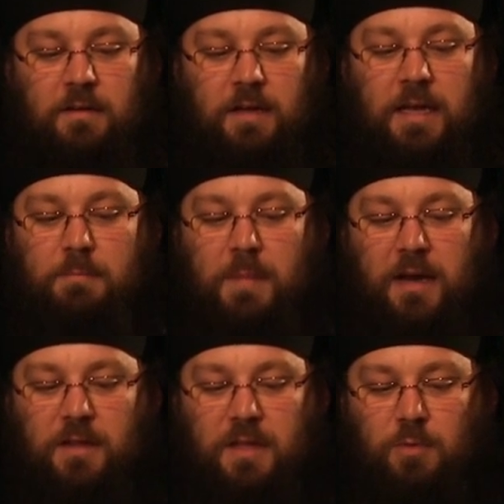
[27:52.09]
in a
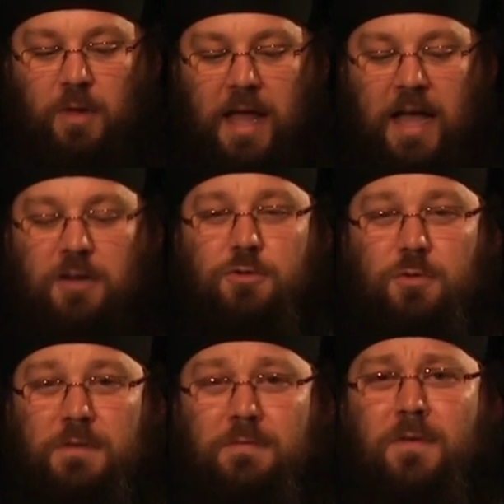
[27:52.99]
manner that will
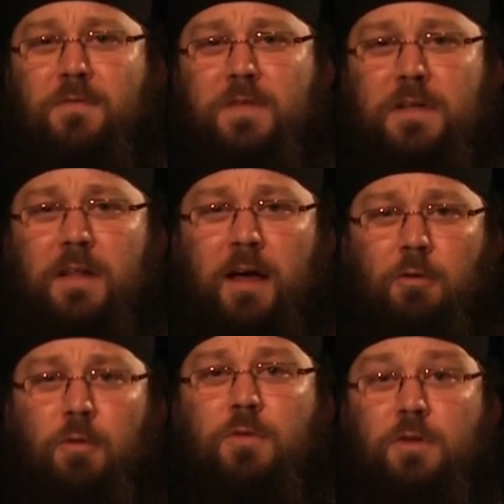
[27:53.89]
actually fulfill
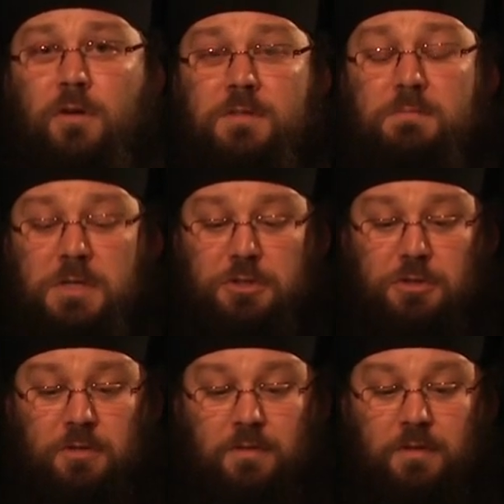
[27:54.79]
our Orthodox
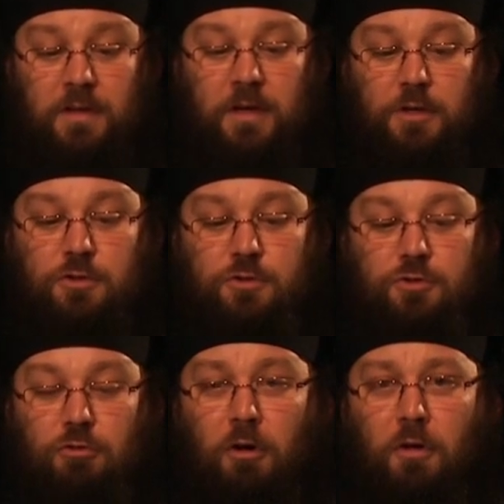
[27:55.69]
mission to
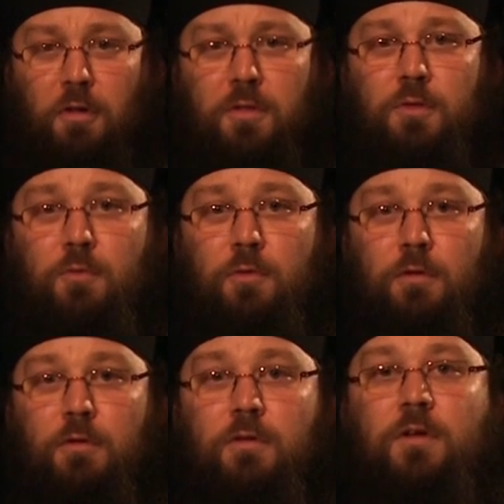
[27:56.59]
draw the
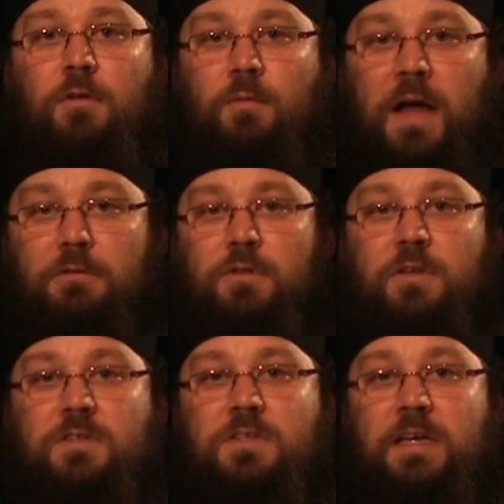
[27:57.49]
world around
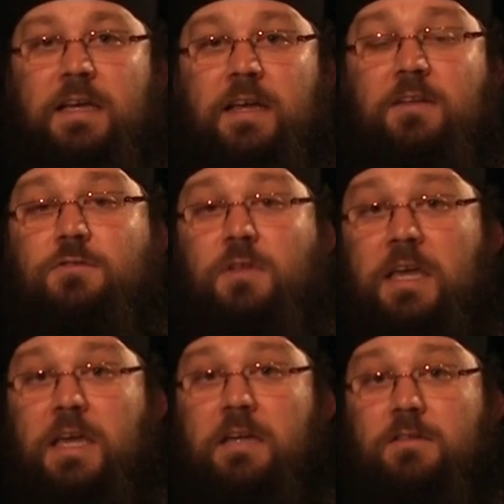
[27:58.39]
us into the
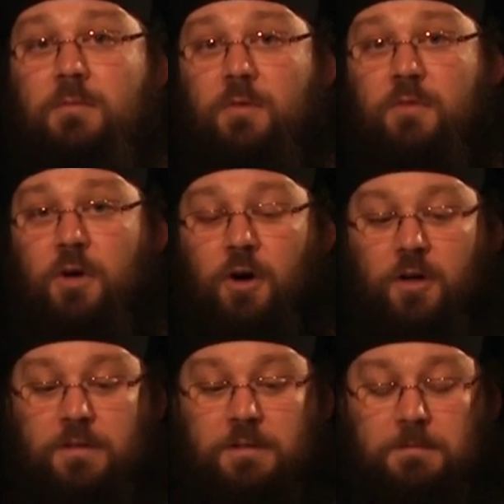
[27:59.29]
kingdom of
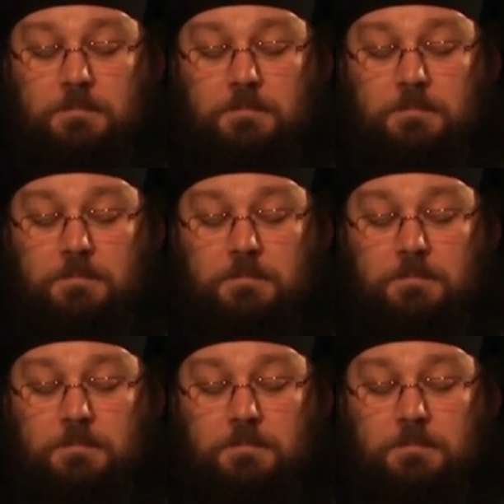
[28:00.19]
God.